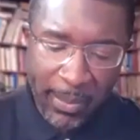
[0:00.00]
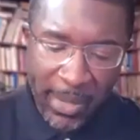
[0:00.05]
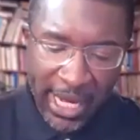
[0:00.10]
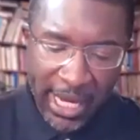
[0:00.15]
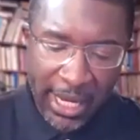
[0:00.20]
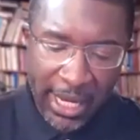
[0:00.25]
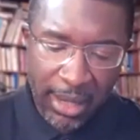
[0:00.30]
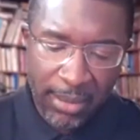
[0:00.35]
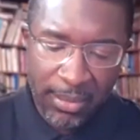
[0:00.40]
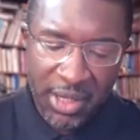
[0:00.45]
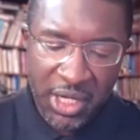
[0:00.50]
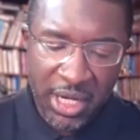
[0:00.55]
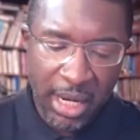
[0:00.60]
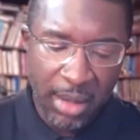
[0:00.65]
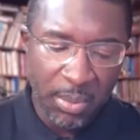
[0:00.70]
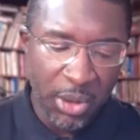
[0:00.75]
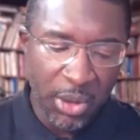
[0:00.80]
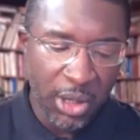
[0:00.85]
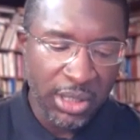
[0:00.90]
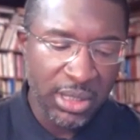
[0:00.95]
Miami, you
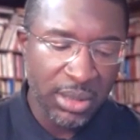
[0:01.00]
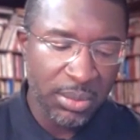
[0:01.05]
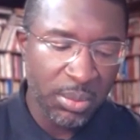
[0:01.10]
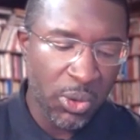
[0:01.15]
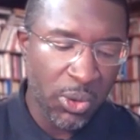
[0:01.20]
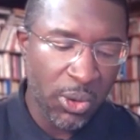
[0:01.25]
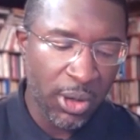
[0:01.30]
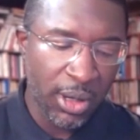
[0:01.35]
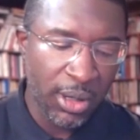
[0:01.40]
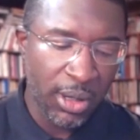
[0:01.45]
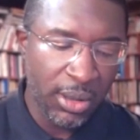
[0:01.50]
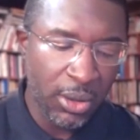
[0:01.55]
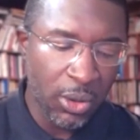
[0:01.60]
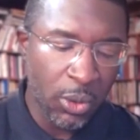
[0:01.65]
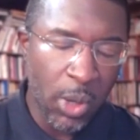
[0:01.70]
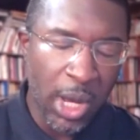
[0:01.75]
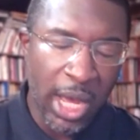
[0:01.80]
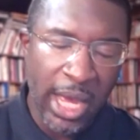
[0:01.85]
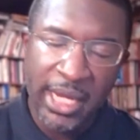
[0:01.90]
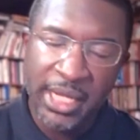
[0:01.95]
got Baltimore,
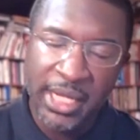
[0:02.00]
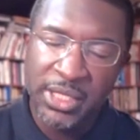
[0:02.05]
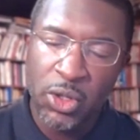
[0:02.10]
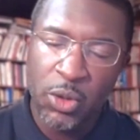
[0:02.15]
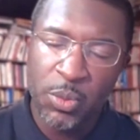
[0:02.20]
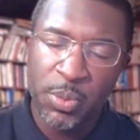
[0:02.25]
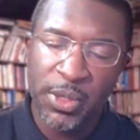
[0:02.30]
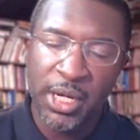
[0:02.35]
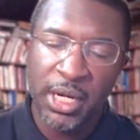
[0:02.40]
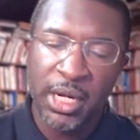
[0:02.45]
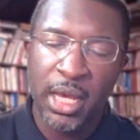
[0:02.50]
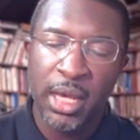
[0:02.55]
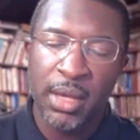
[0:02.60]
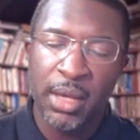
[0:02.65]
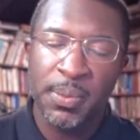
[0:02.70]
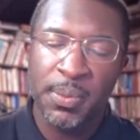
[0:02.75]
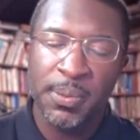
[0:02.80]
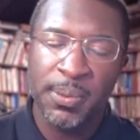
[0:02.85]
Hawaii's opening up